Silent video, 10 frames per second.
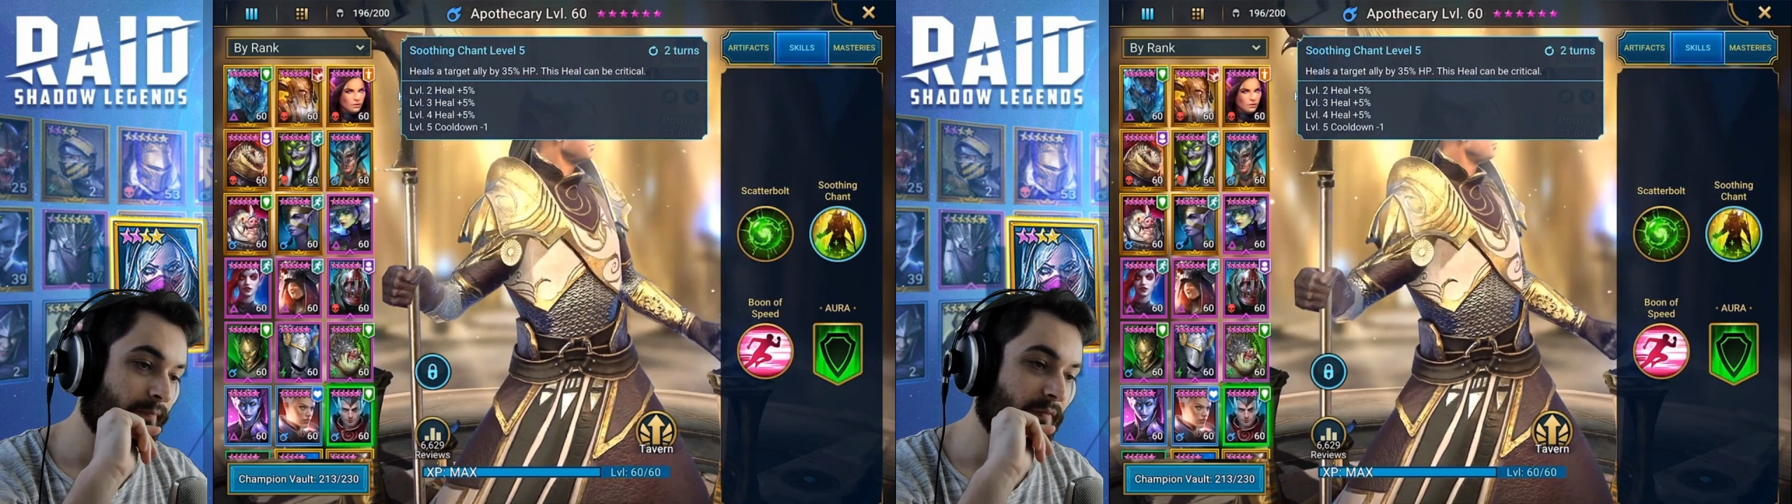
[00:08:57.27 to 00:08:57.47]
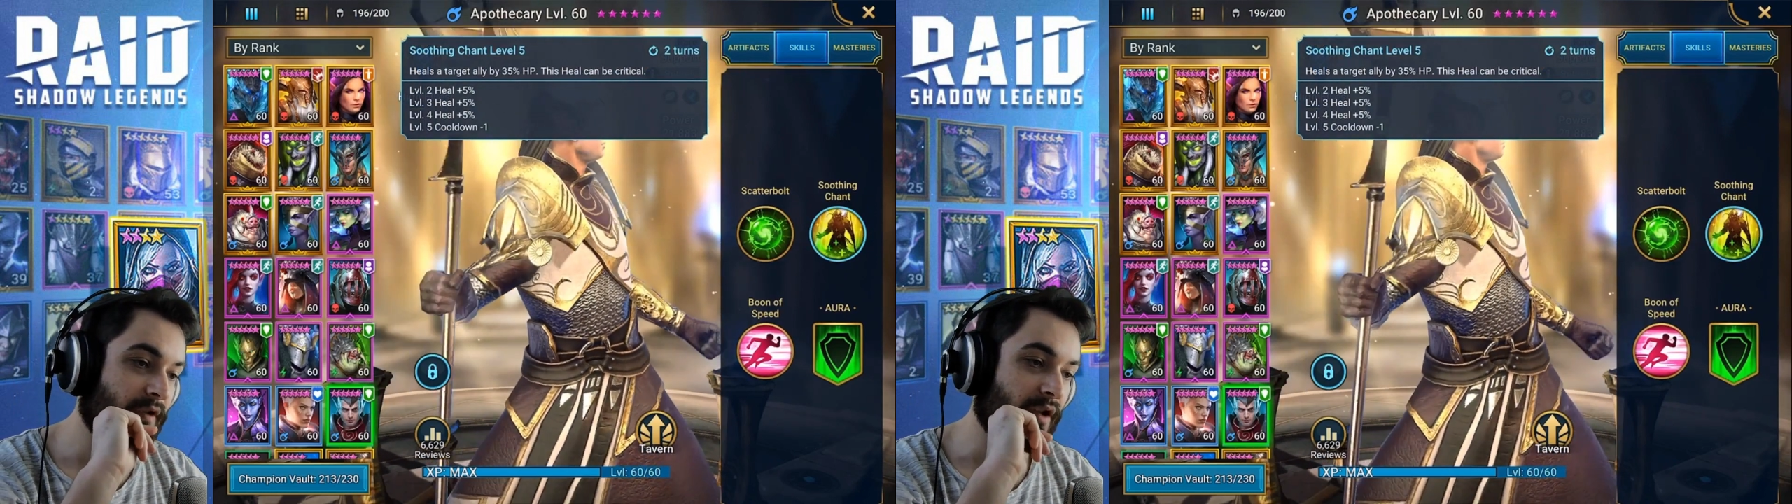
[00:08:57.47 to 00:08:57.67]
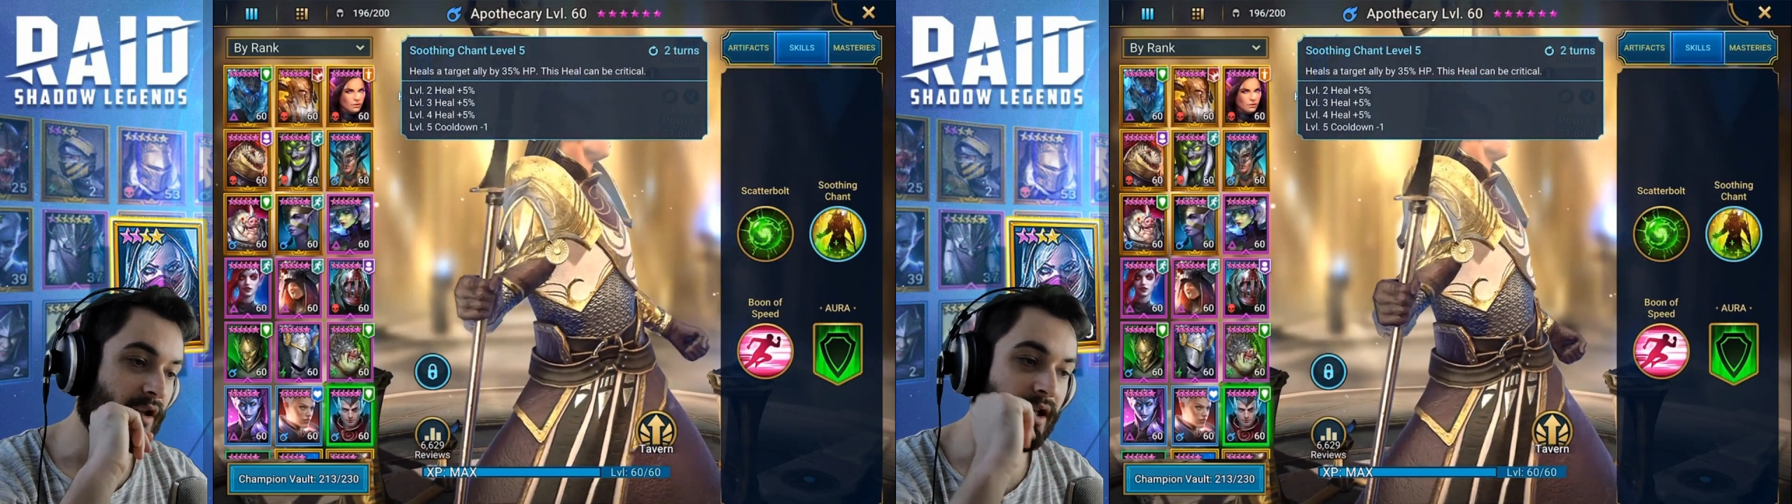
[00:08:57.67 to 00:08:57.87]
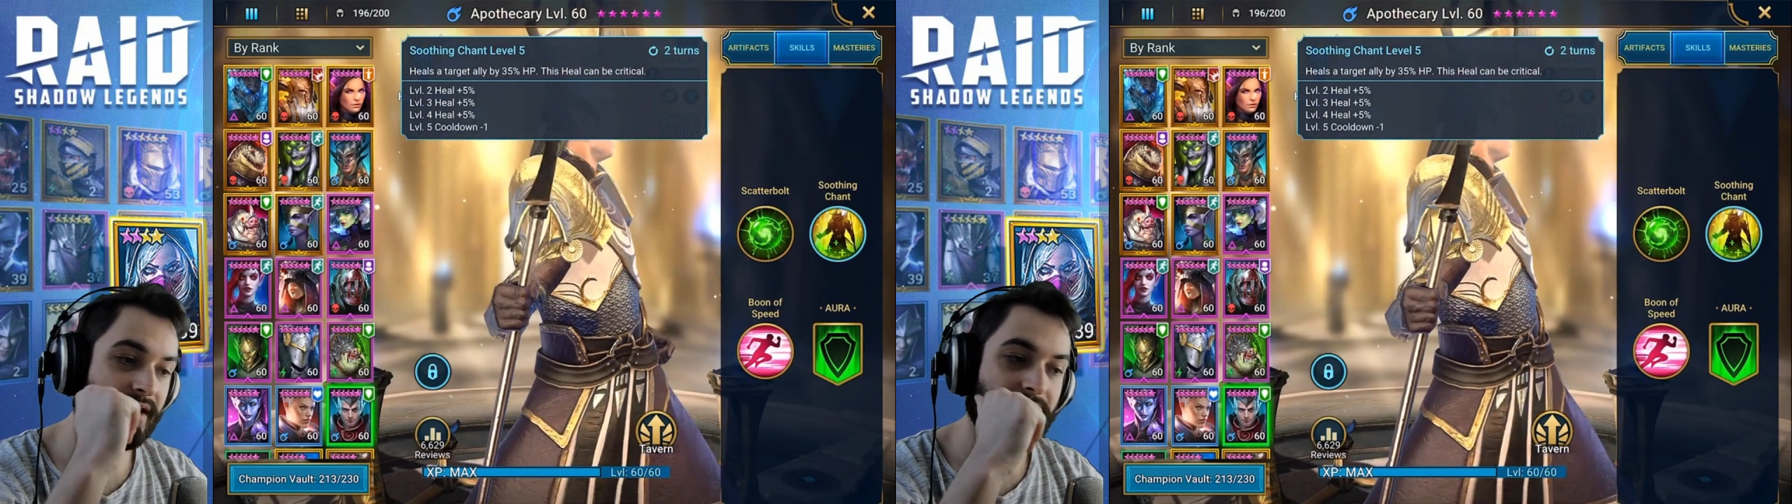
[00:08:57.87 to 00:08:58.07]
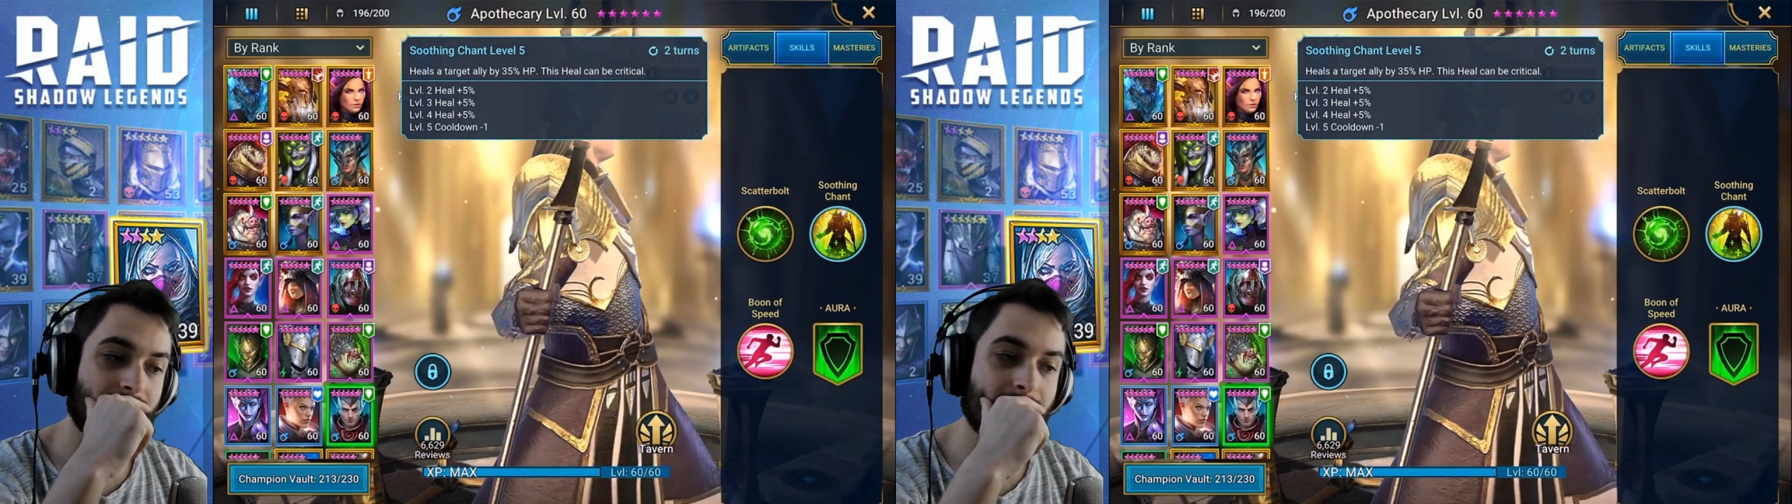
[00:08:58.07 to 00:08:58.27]
to like
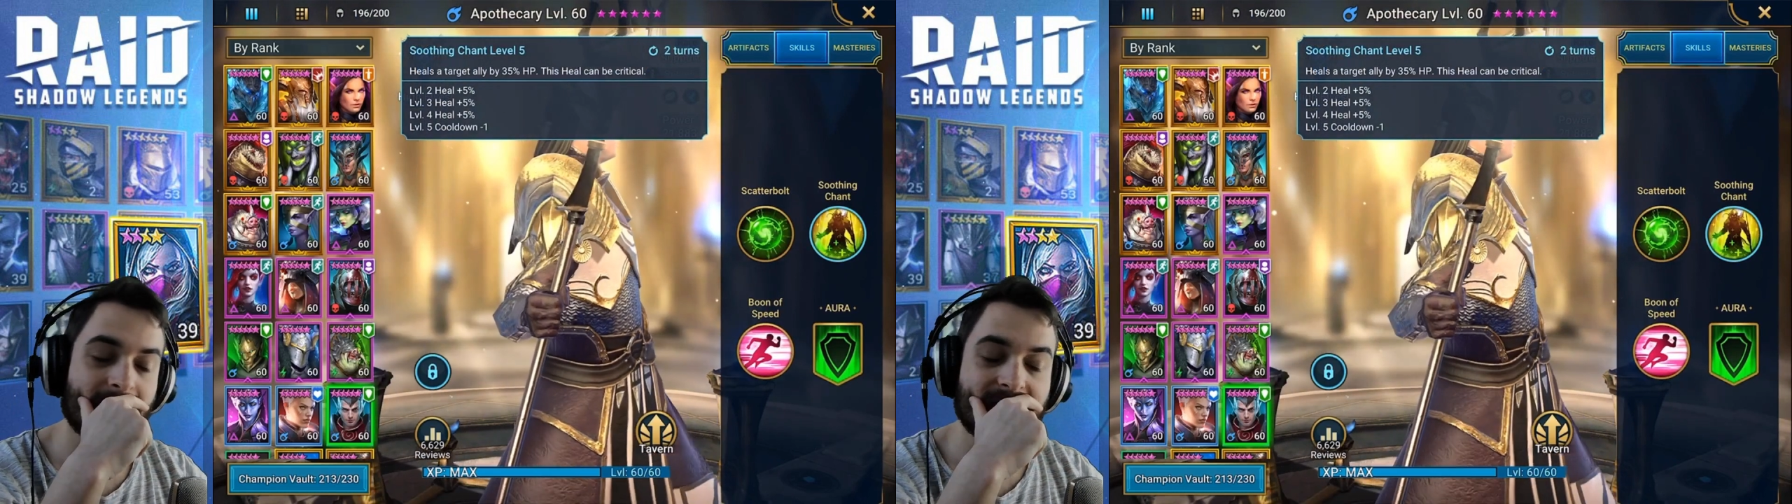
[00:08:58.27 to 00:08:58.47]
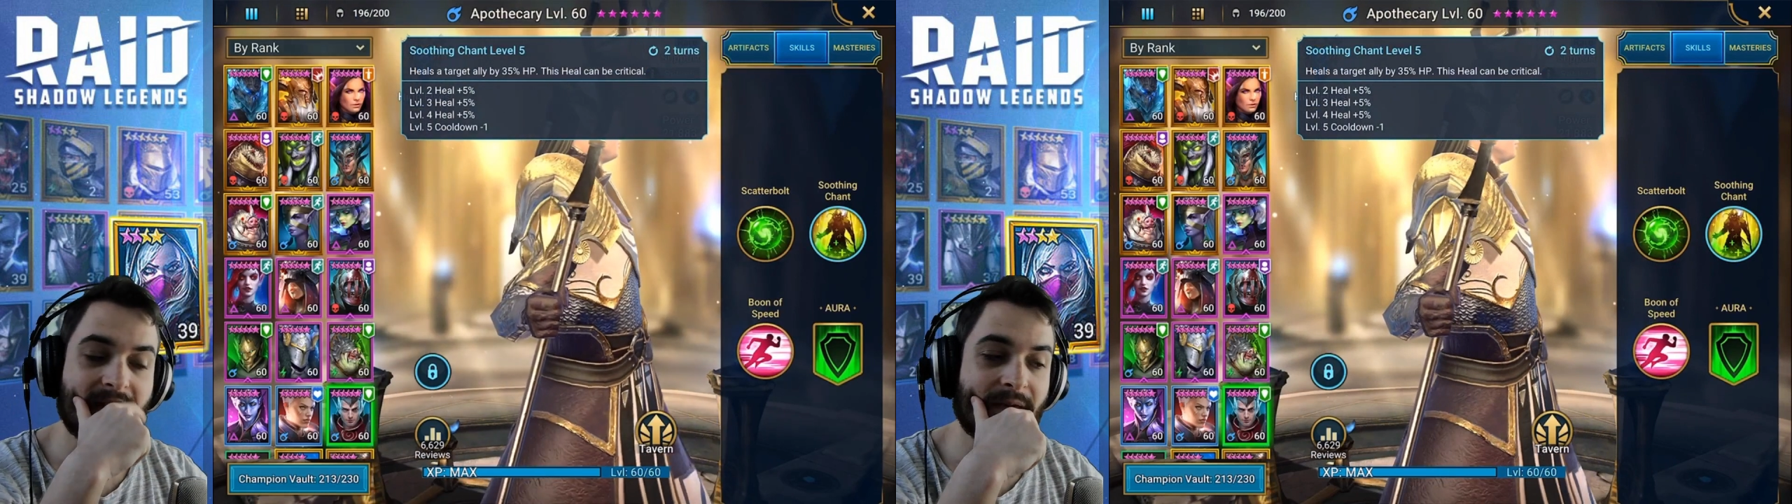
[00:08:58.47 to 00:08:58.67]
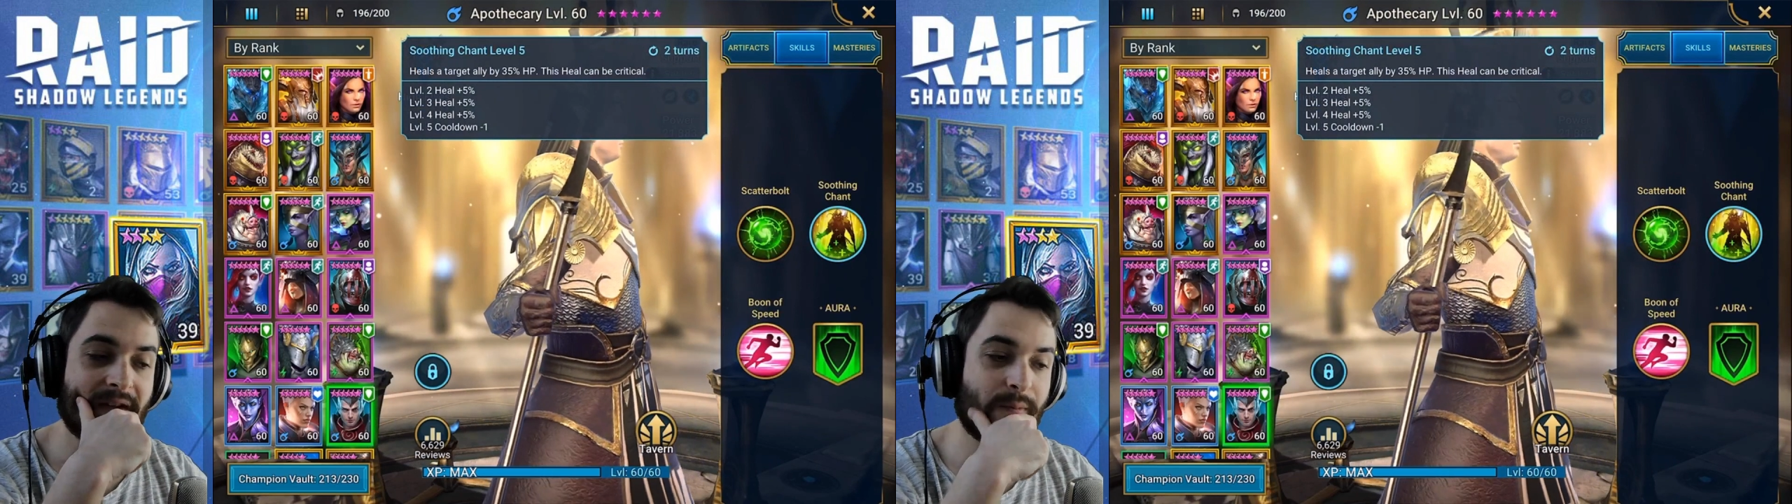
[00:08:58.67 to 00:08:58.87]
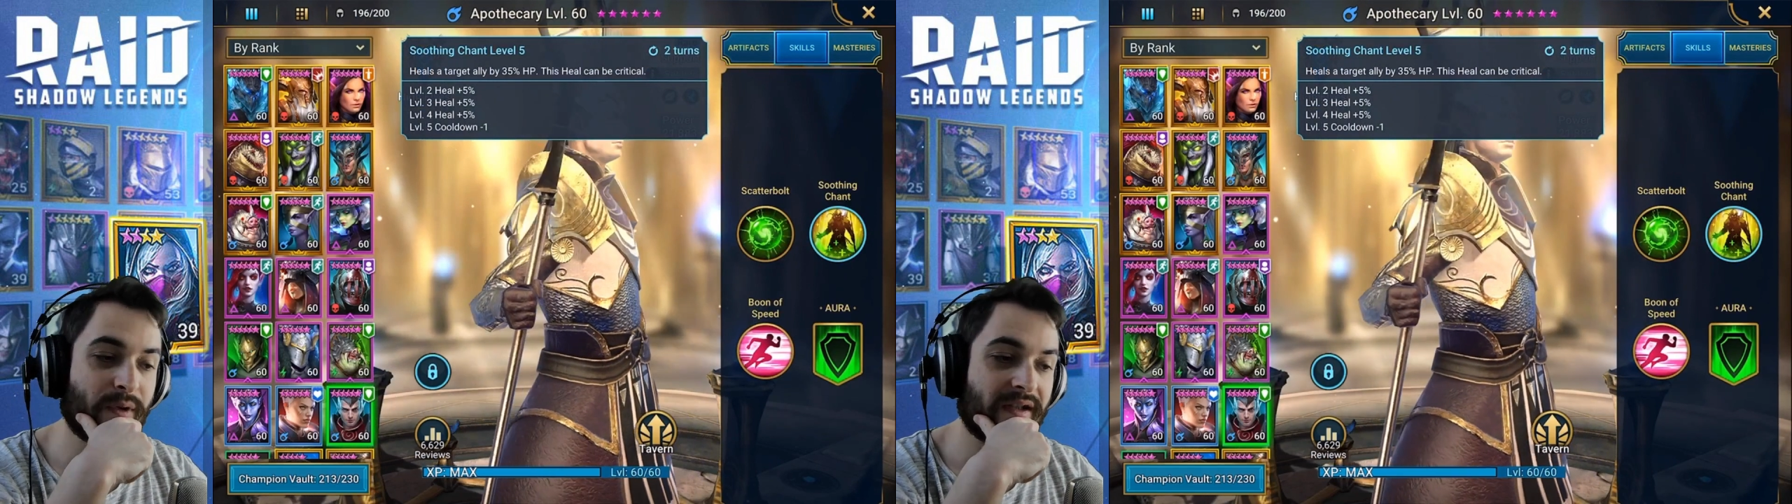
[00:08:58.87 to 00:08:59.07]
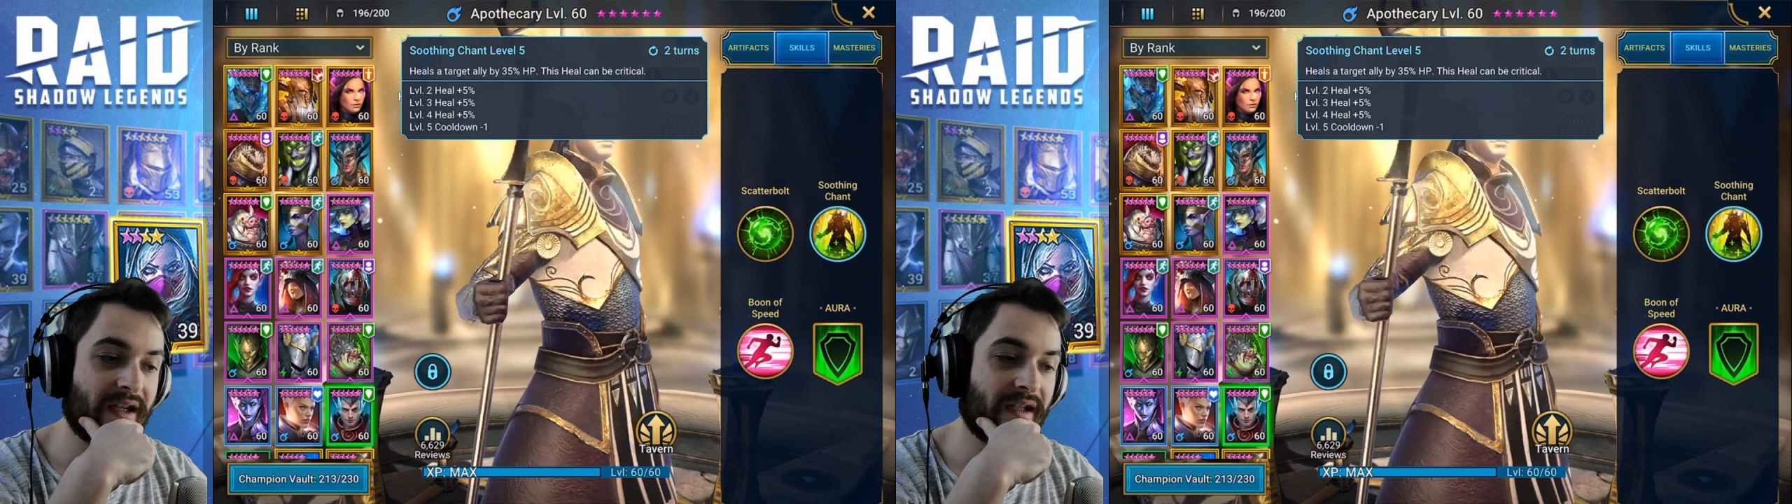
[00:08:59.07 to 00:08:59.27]

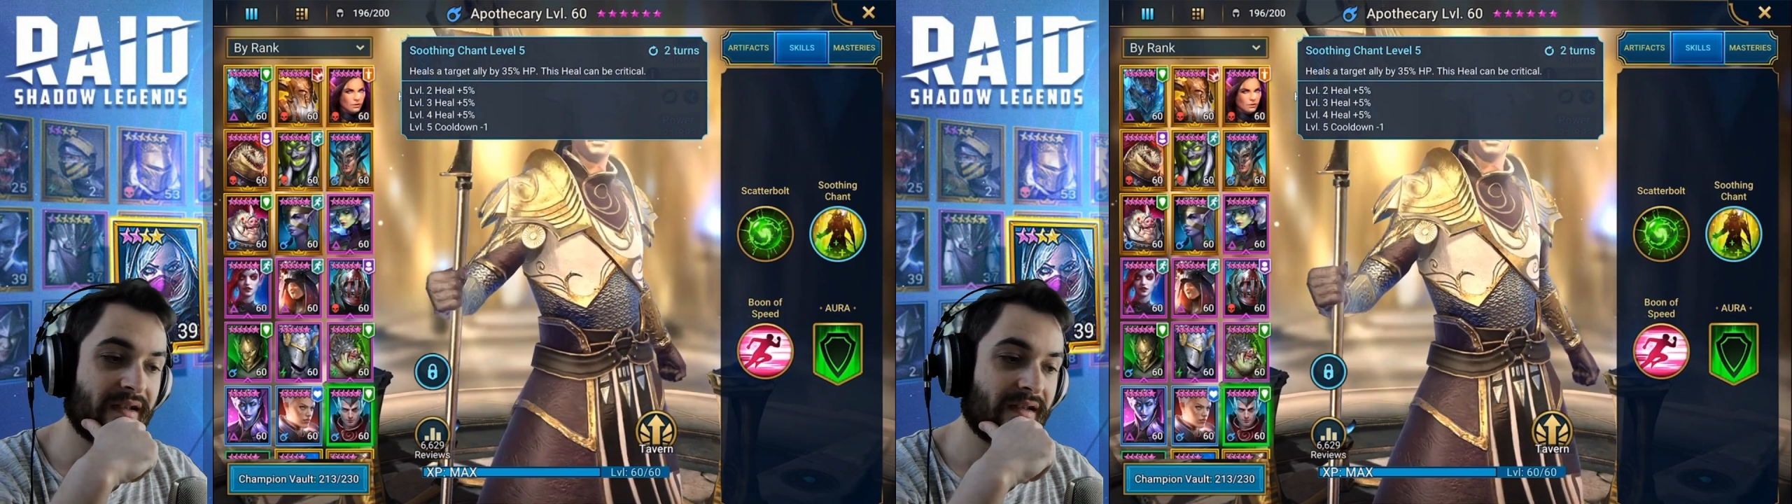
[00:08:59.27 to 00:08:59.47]
70%.